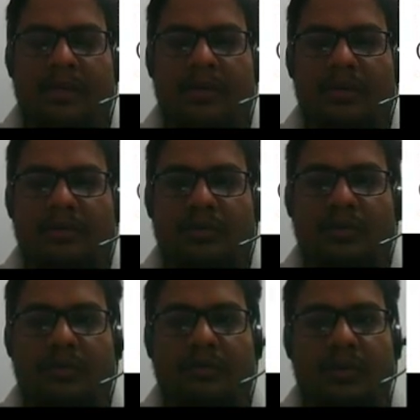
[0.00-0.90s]

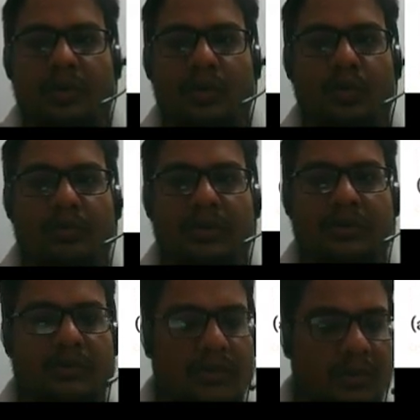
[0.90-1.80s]
Also,
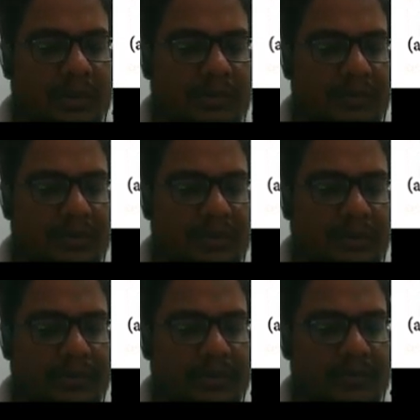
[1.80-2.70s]
homeworks on every
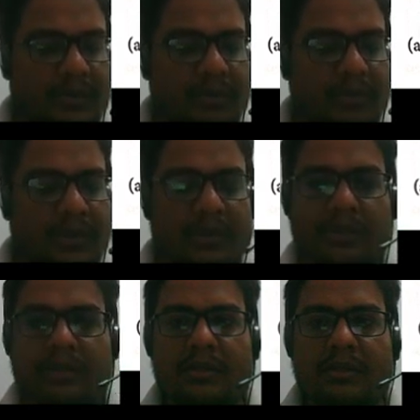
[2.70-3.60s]
chapter will
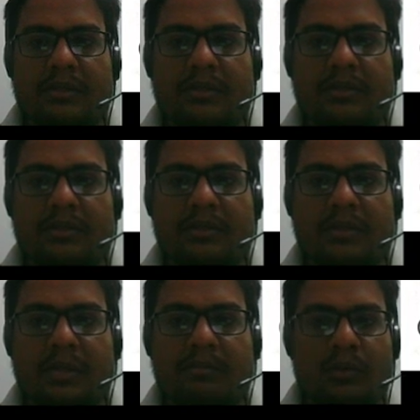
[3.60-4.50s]
be
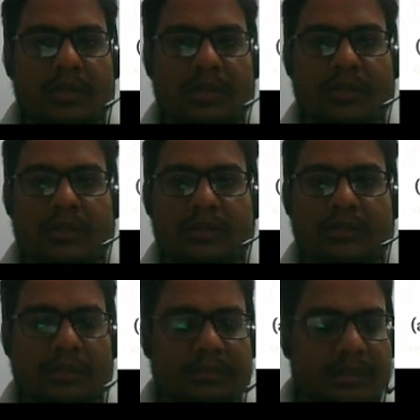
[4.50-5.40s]
uploaded in the
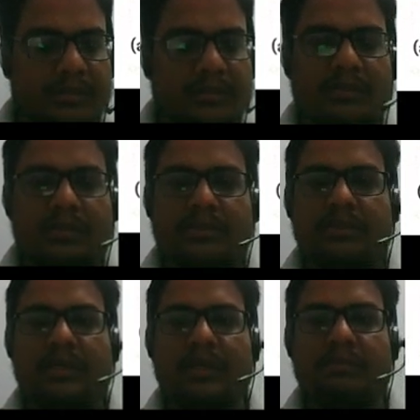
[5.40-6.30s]
Sapience
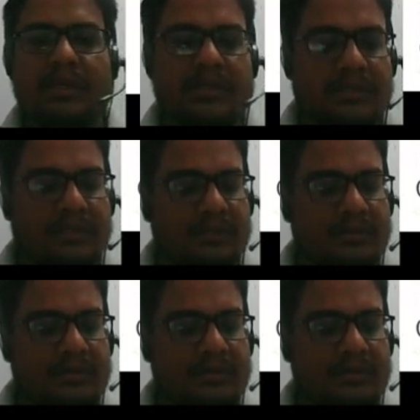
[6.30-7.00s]
Education application.